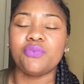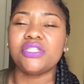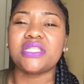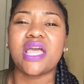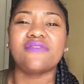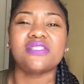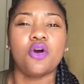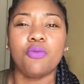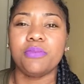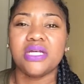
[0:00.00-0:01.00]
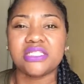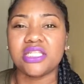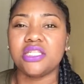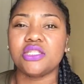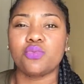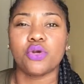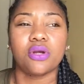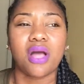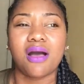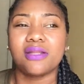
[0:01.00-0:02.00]
We just have so much in this
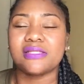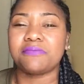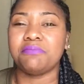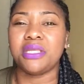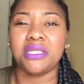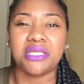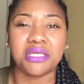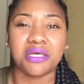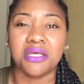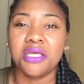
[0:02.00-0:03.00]
world, all this media